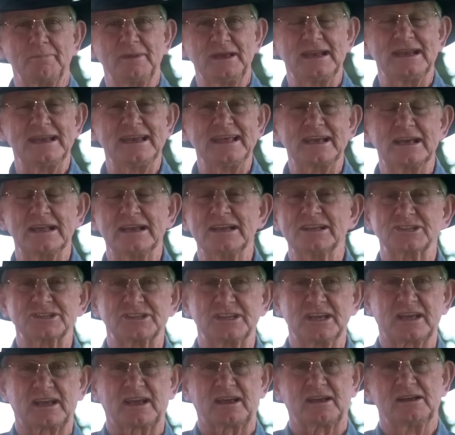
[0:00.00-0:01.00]
being
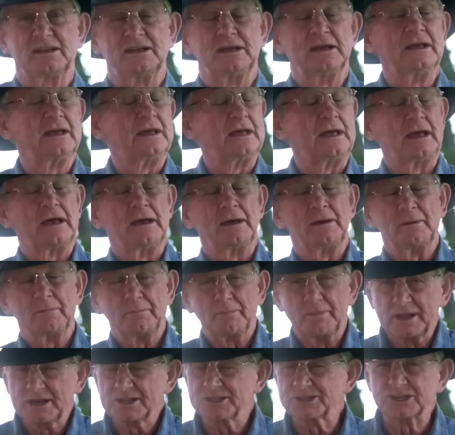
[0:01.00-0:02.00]
legalistic,
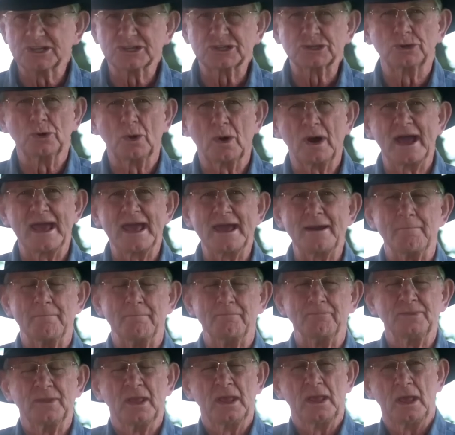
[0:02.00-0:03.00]
but it's just who I am.
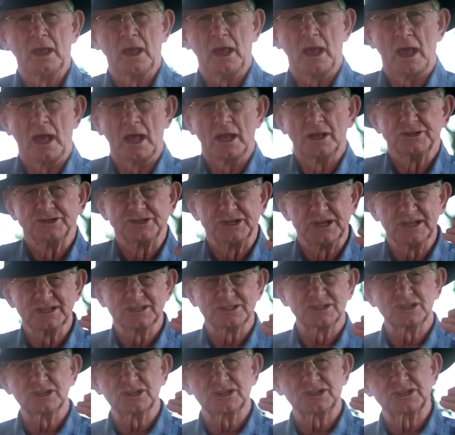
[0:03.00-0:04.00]

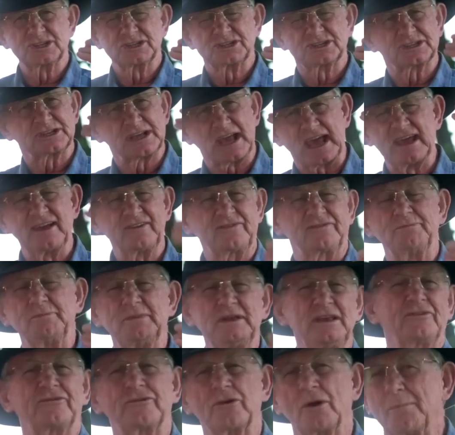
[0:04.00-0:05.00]
Jesus saved
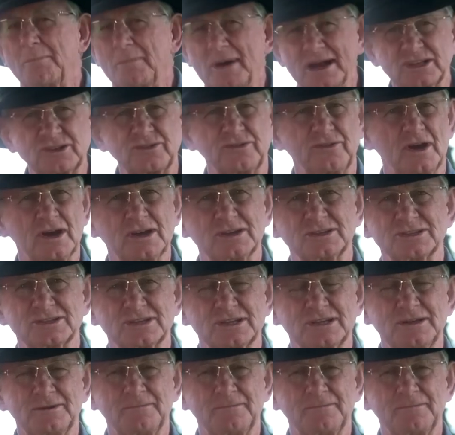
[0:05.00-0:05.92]
me from much, folks.